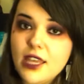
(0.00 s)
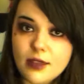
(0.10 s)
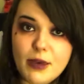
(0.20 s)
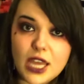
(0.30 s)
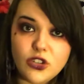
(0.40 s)
and
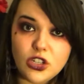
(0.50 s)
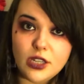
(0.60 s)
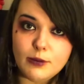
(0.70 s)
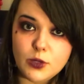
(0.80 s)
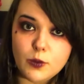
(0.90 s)
the
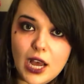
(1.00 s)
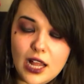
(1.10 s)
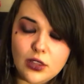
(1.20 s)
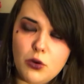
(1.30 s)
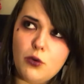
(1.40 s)
Pendulum as
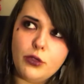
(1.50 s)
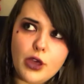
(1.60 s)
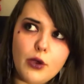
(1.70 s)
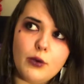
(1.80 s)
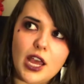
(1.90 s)
well,
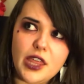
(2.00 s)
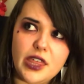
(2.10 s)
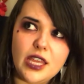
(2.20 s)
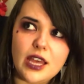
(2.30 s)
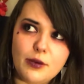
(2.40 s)
although I
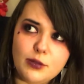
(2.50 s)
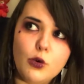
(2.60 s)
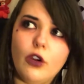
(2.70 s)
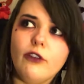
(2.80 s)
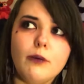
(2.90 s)
think that was
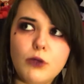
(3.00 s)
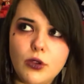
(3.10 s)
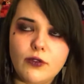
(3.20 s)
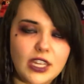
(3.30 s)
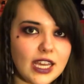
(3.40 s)
more of a
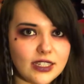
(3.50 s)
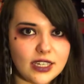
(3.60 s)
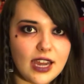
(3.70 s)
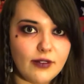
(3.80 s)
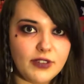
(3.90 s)
movie that
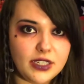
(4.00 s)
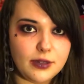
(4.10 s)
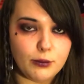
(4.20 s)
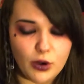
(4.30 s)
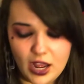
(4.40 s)
did have
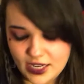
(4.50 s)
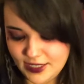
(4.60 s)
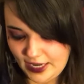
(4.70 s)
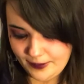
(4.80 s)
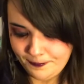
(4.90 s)
Vincent
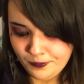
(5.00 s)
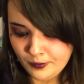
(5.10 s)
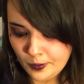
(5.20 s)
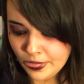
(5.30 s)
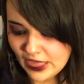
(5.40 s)
Price in,
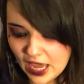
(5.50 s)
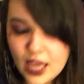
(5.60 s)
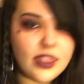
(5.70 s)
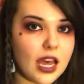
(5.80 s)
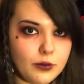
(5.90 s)

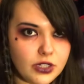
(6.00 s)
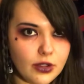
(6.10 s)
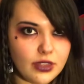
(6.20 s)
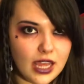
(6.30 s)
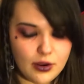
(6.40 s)
and that was
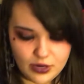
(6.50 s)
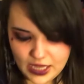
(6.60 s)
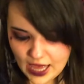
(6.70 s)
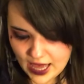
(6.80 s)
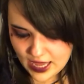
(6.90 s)
on there
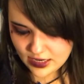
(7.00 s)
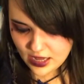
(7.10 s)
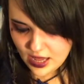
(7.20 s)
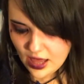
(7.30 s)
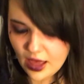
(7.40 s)
again.
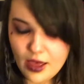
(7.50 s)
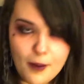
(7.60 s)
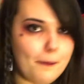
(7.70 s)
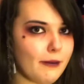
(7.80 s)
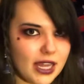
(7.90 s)

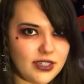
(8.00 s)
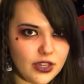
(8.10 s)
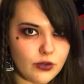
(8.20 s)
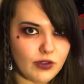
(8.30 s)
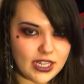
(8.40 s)
Mask
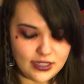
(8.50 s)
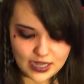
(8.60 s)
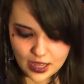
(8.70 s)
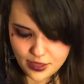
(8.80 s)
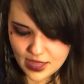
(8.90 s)
of the Red
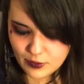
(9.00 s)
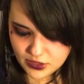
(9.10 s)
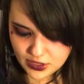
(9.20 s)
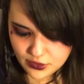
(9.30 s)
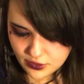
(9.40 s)
Death, that
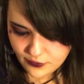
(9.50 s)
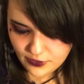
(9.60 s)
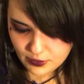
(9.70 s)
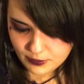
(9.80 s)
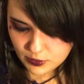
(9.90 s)
was another
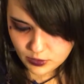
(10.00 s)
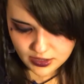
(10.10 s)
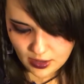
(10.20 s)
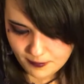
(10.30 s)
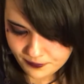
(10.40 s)
film that was
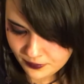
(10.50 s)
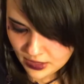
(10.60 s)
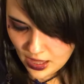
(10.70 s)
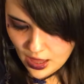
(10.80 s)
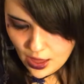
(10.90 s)
on.
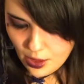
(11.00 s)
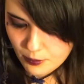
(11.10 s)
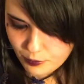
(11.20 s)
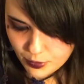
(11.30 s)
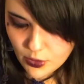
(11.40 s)

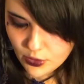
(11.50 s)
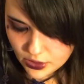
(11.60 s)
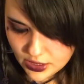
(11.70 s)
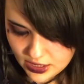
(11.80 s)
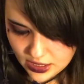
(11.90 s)
But
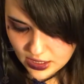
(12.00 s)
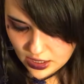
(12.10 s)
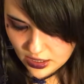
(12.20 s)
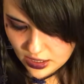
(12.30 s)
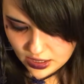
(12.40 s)

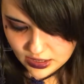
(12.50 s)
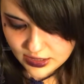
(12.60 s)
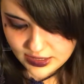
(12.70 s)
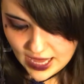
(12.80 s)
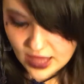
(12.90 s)
yeah,